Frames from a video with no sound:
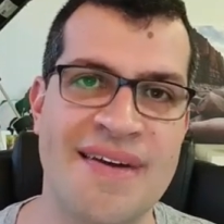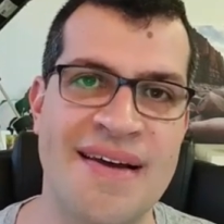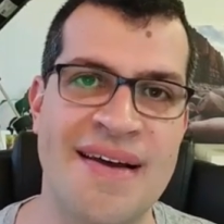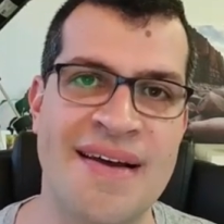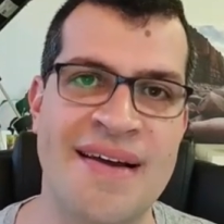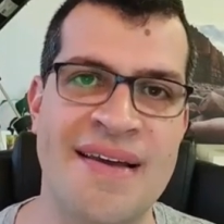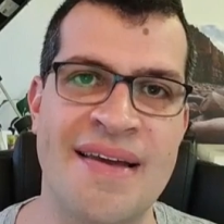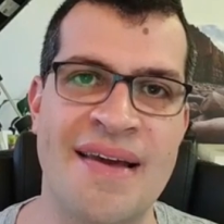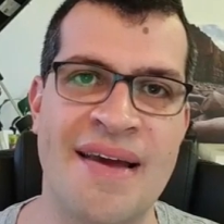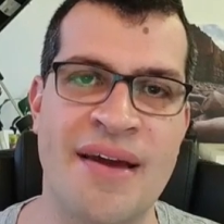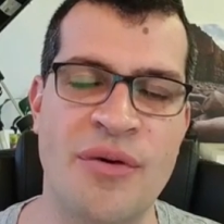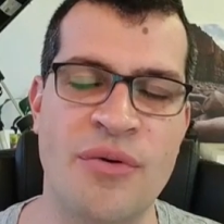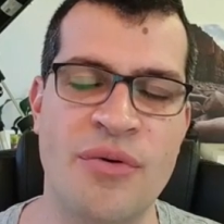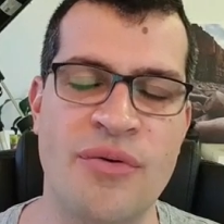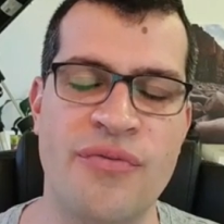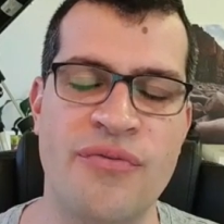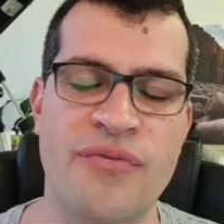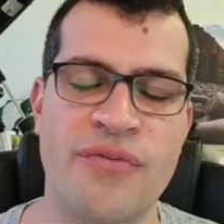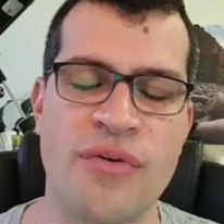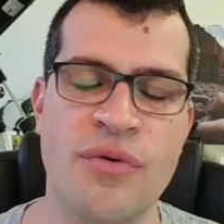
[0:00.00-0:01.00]
I
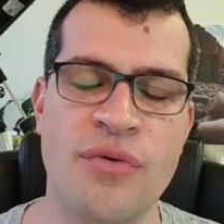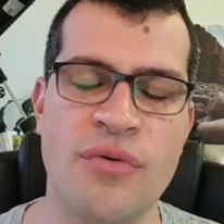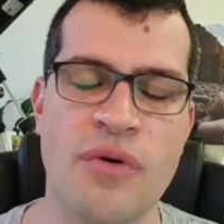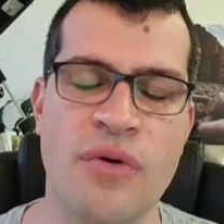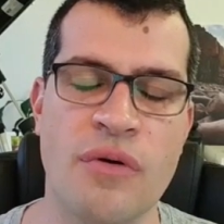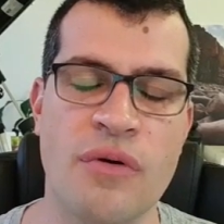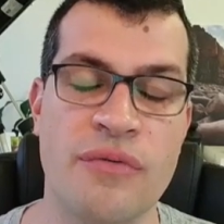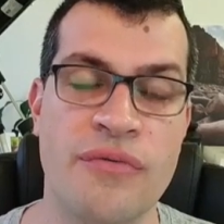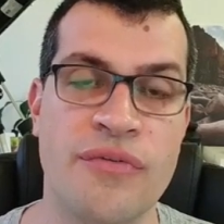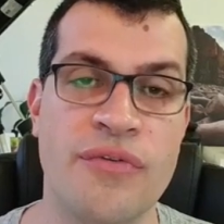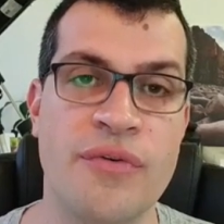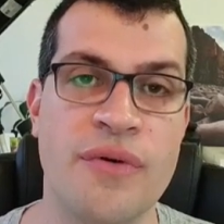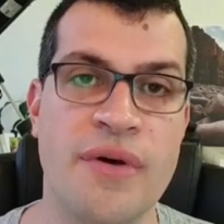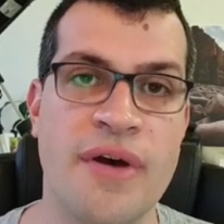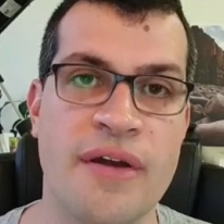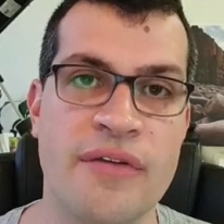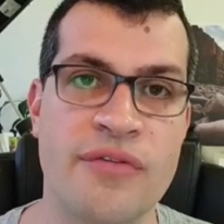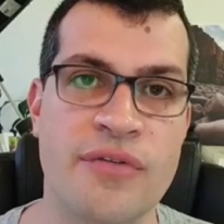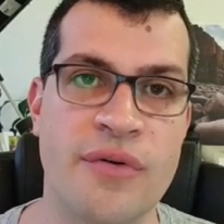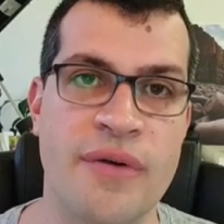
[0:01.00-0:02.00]
could feel all of you
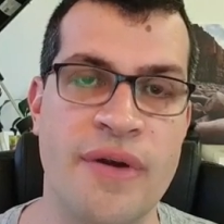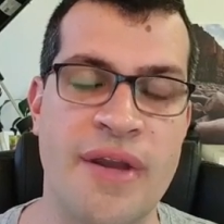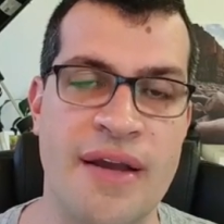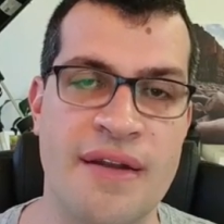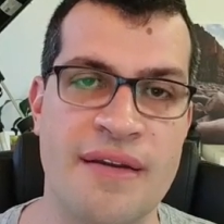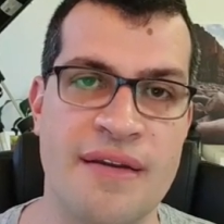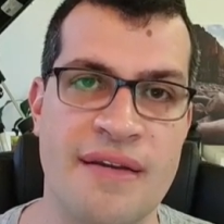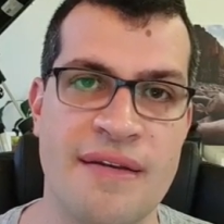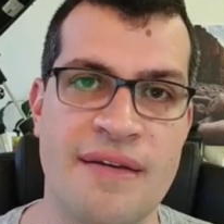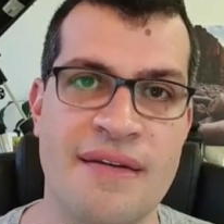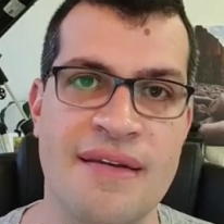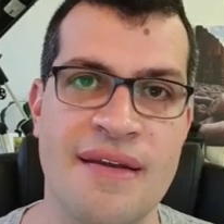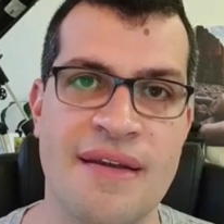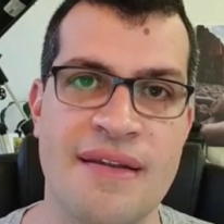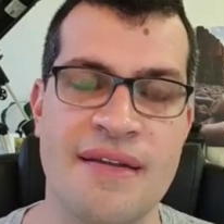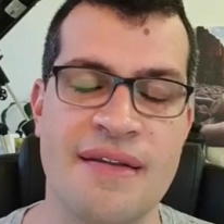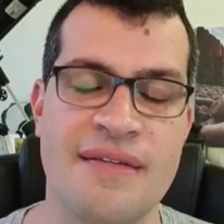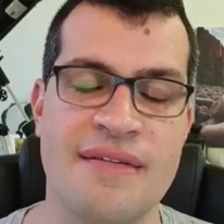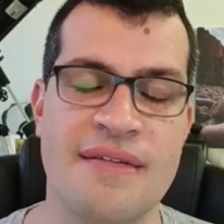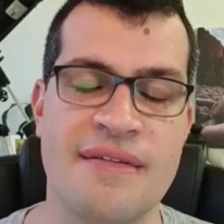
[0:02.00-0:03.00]
guys connected,
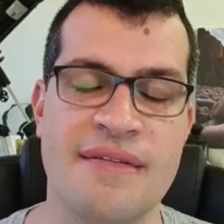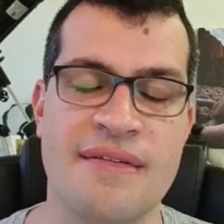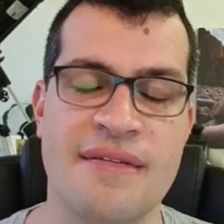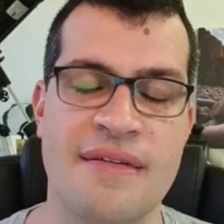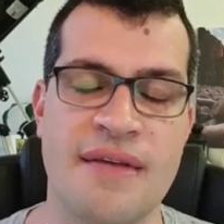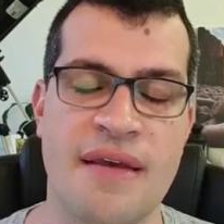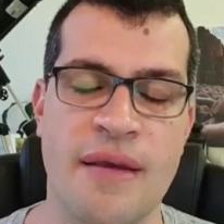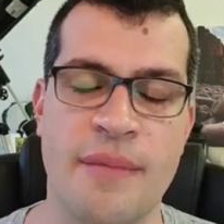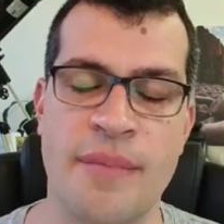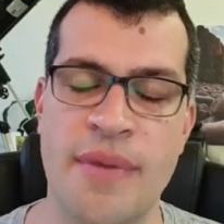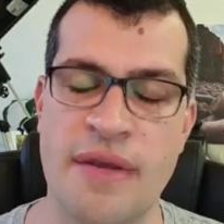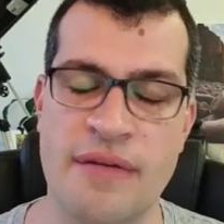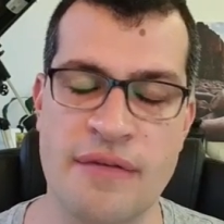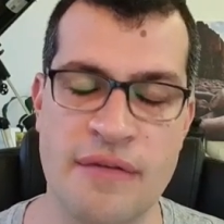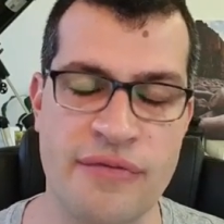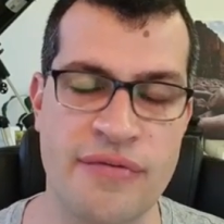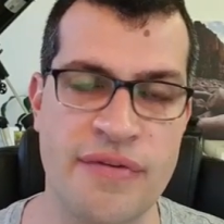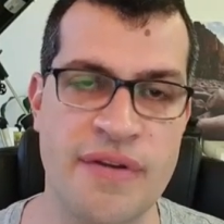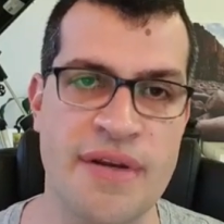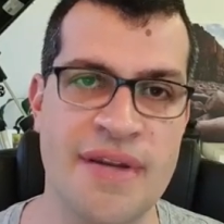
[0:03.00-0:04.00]
and this is
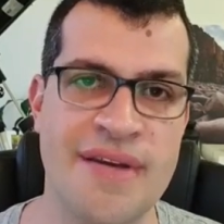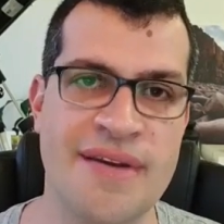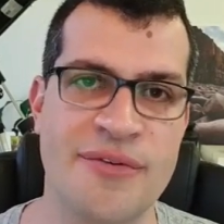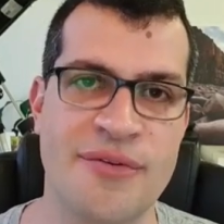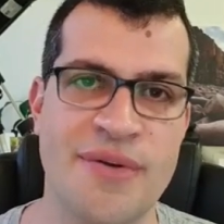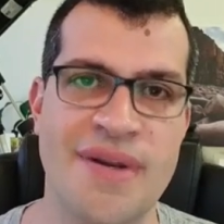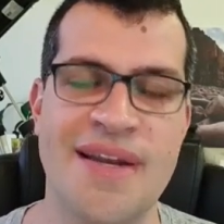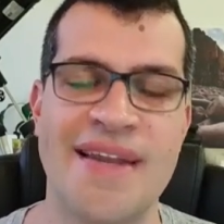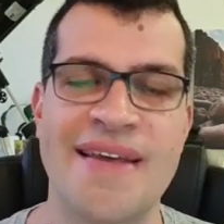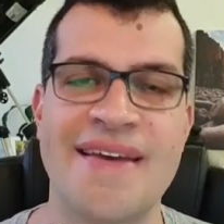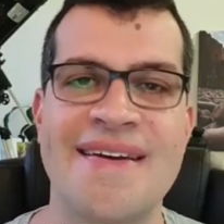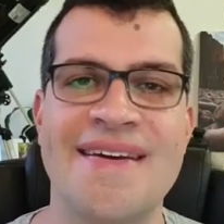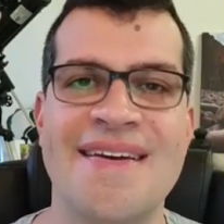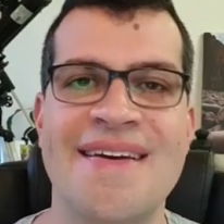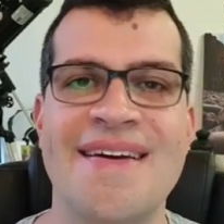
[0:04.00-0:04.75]
amazing feeling, really.